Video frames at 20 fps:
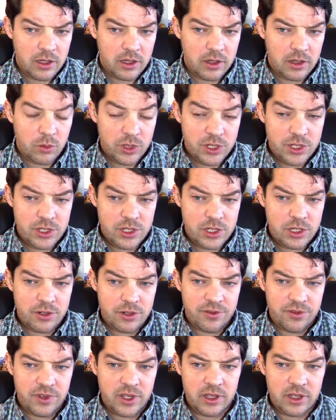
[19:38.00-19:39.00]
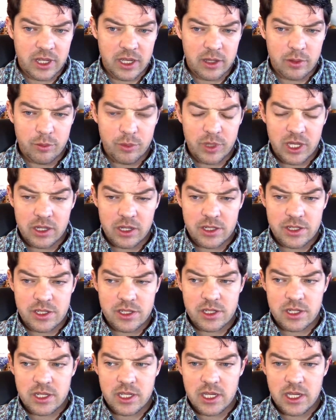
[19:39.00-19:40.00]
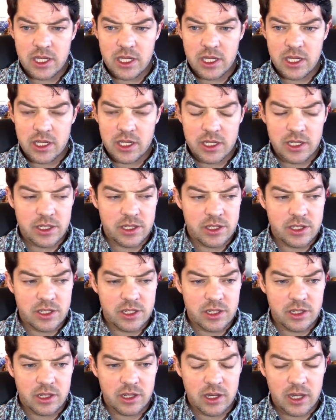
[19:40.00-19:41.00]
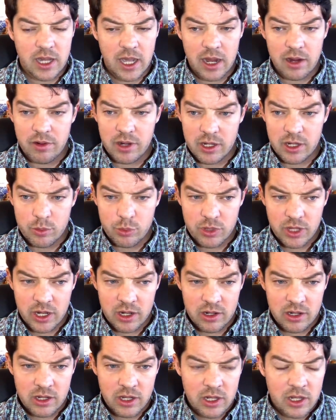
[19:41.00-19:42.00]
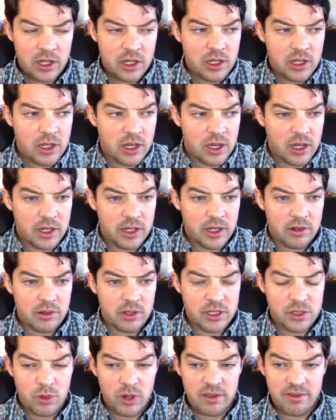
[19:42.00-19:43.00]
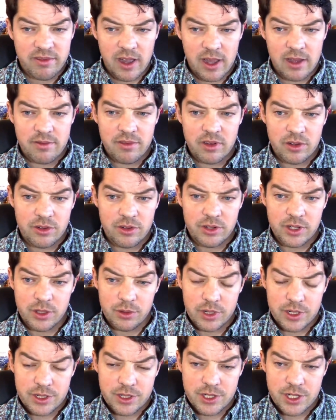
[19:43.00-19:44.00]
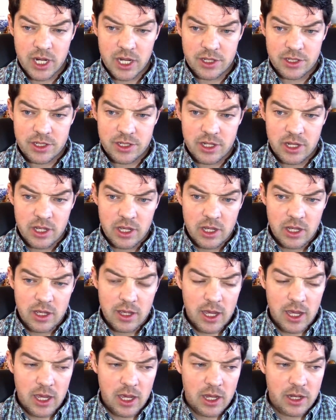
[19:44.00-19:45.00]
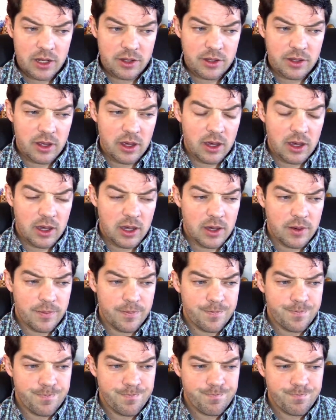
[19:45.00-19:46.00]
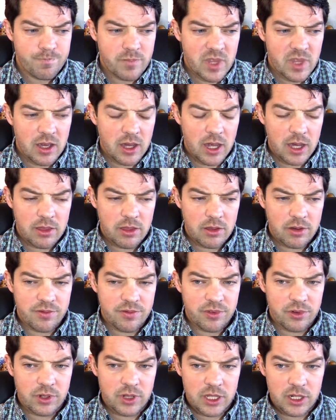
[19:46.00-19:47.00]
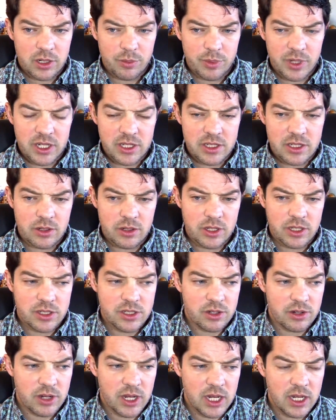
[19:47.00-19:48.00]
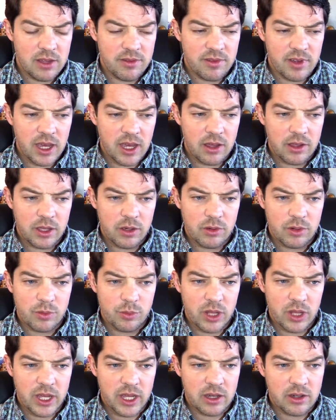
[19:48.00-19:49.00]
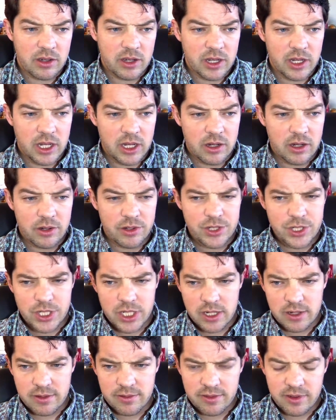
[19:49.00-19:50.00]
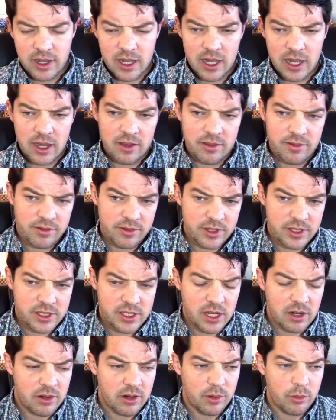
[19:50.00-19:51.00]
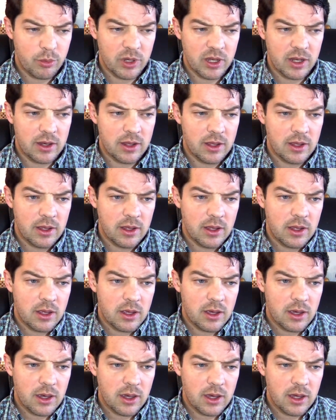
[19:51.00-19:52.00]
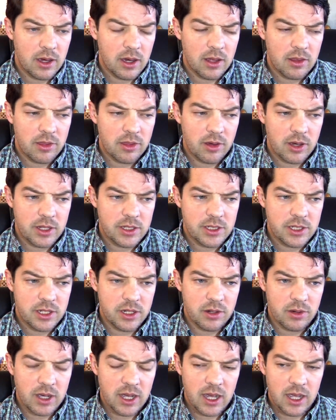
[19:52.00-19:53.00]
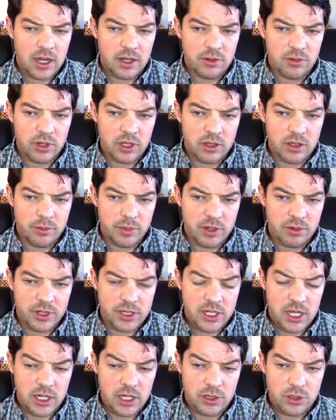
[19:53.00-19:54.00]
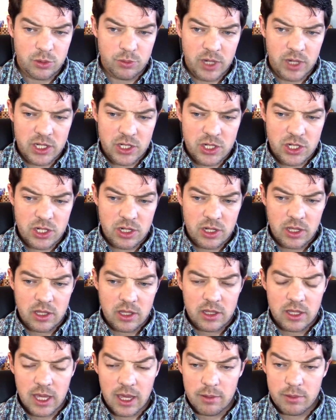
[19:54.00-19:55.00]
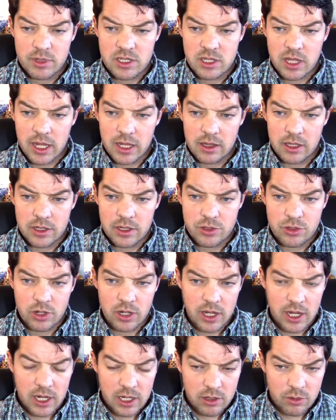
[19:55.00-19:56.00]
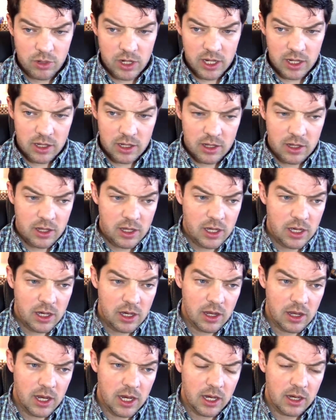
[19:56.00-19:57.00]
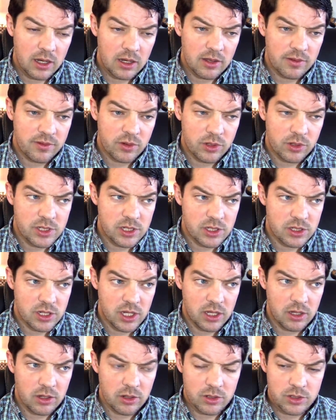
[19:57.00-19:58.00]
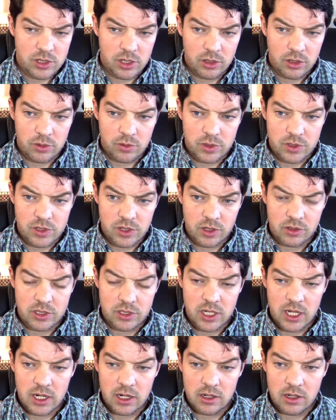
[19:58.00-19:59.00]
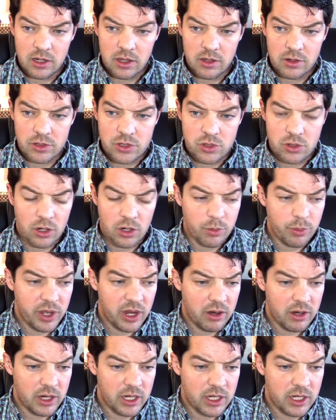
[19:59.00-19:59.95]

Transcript: which is a good feeling because he is the higher rated player, nearly 2,500 US chess. And I thought for a little bit, is there any value in playing on here, g5, etc.? But I thought, I'd really be risking too much. game is likely a draw anyway. And of course, it secures a good result in another strong pairing.